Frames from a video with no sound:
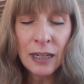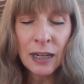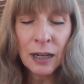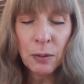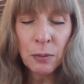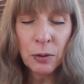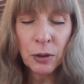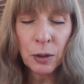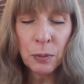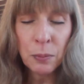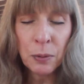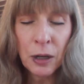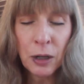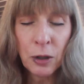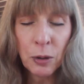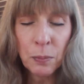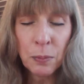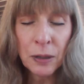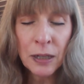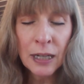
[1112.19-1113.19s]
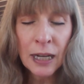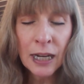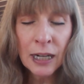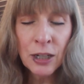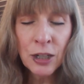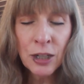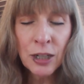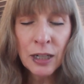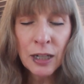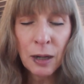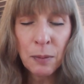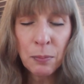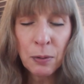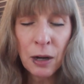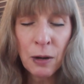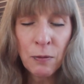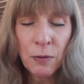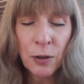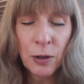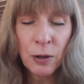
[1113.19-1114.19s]
I really pray your protection. I
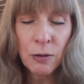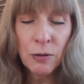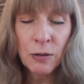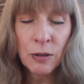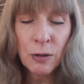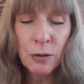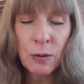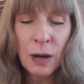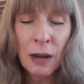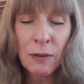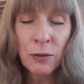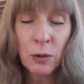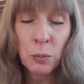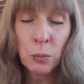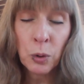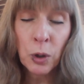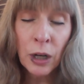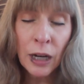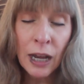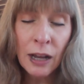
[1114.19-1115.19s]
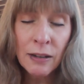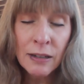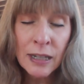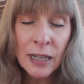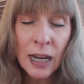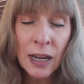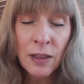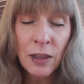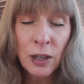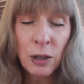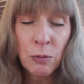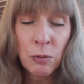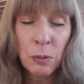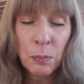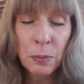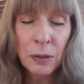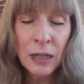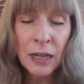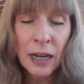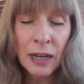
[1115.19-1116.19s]
pray for those who have to work outside that you would
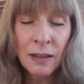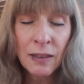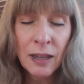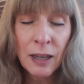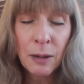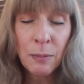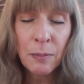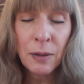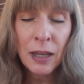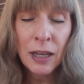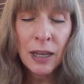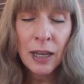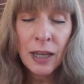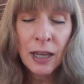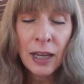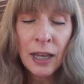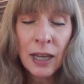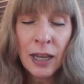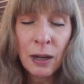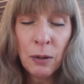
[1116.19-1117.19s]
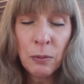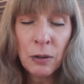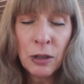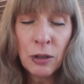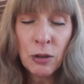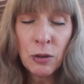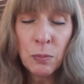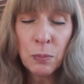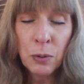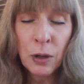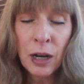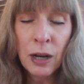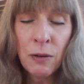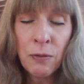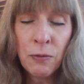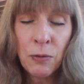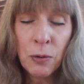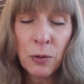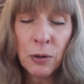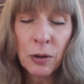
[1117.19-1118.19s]
protect them. And we do pray
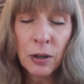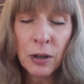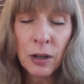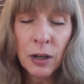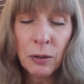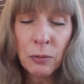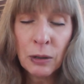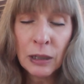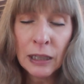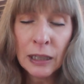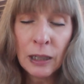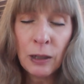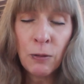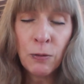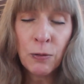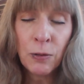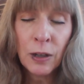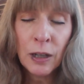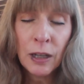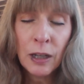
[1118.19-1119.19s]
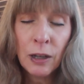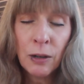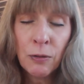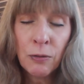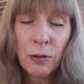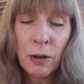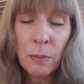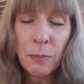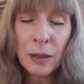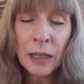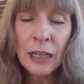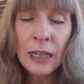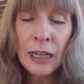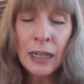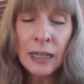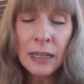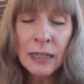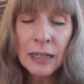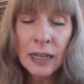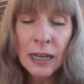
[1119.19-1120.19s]
for relief from the
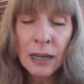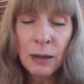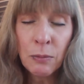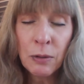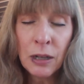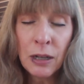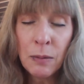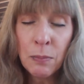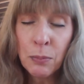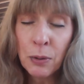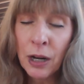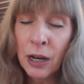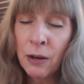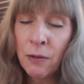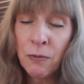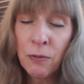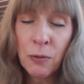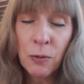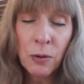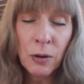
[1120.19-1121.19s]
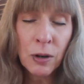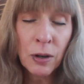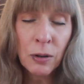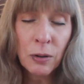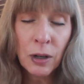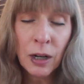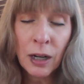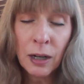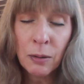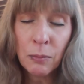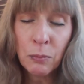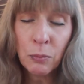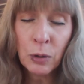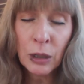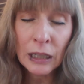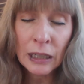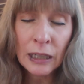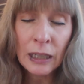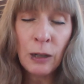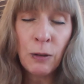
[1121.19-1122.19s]
heat, and we pray for
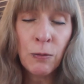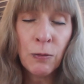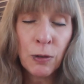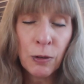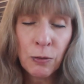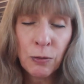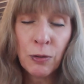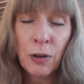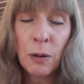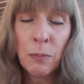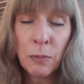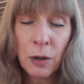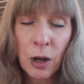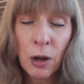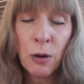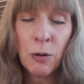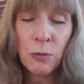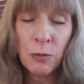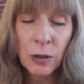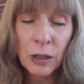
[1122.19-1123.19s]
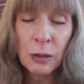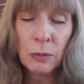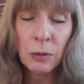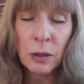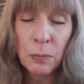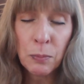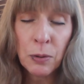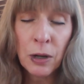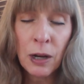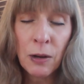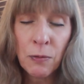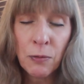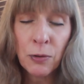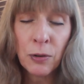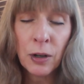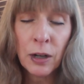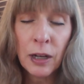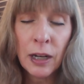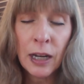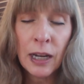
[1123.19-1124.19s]
relief from COVID. We pray
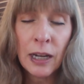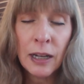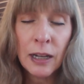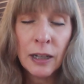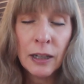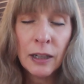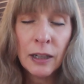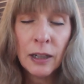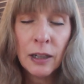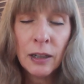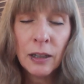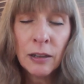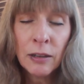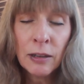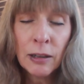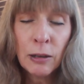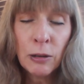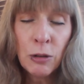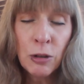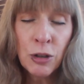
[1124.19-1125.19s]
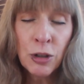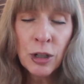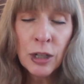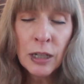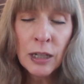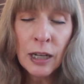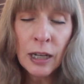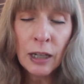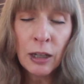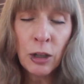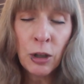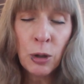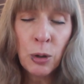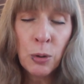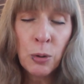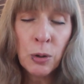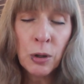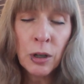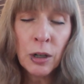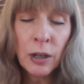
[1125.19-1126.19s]
for a solution, a
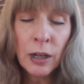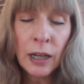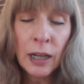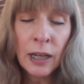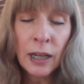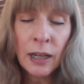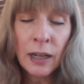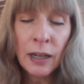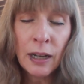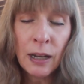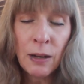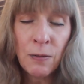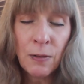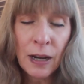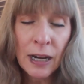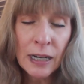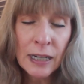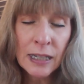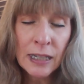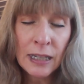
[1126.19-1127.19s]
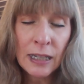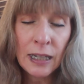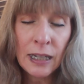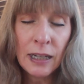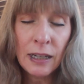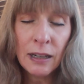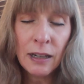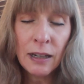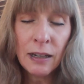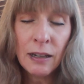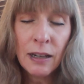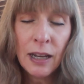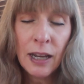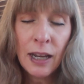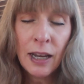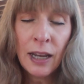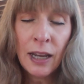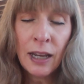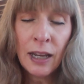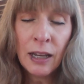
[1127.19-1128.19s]
cure, and a vaccine.
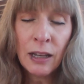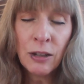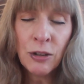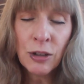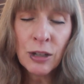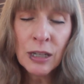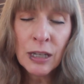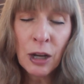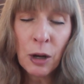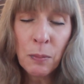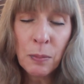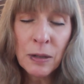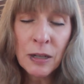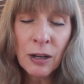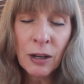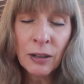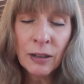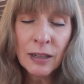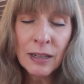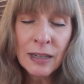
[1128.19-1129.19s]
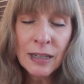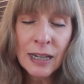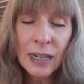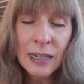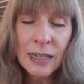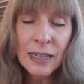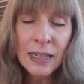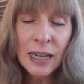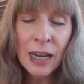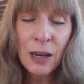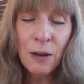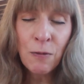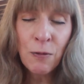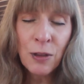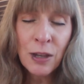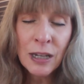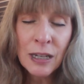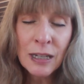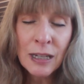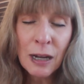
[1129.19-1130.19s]
And just help us all to stay safe
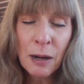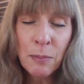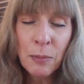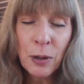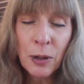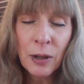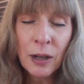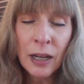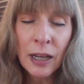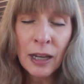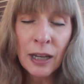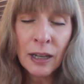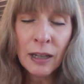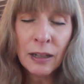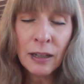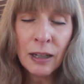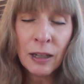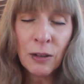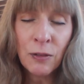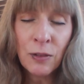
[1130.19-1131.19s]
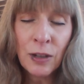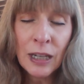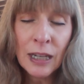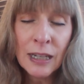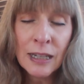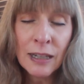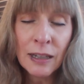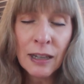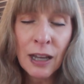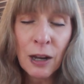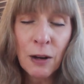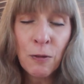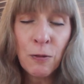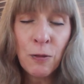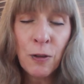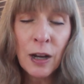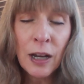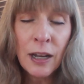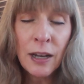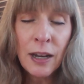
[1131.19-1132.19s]
this summer and give kids a lot of
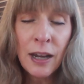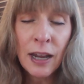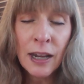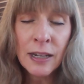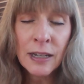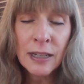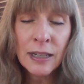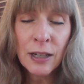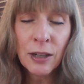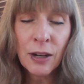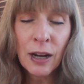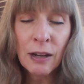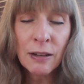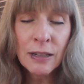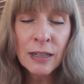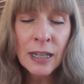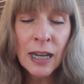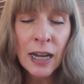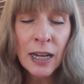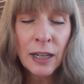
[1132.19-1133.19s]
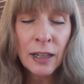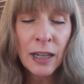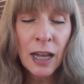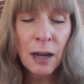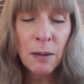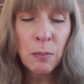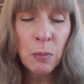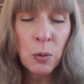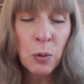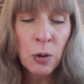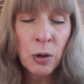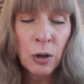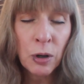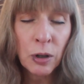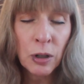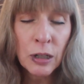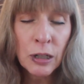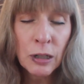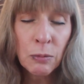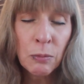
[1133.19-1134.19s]
fun as they're outside a lot more
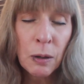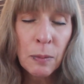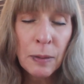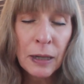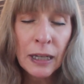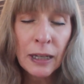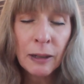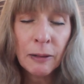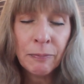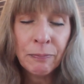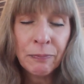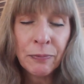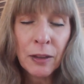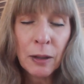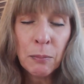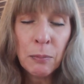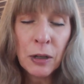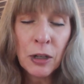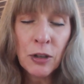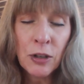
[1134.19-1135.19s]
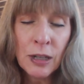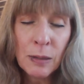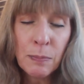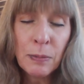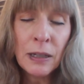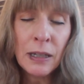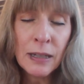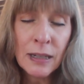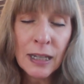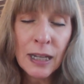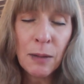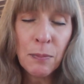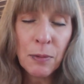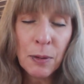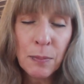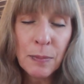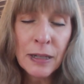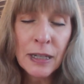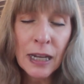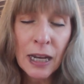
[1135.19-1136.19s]
or swimming. But just please keep
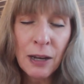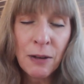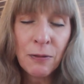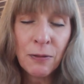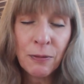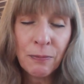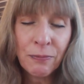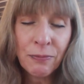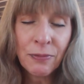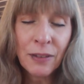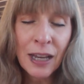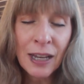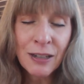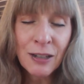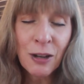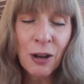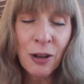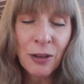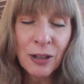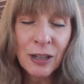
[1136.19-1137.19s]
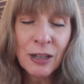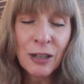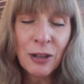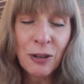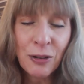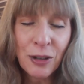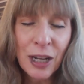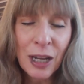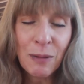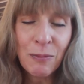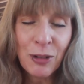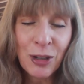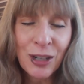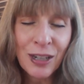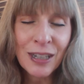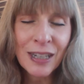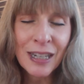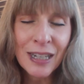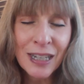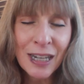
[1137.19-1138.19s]
them safe. Ask all this in your name,
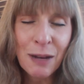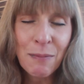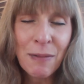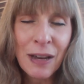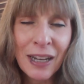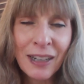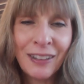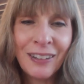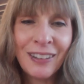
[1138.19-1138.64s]
Jesus. Amen.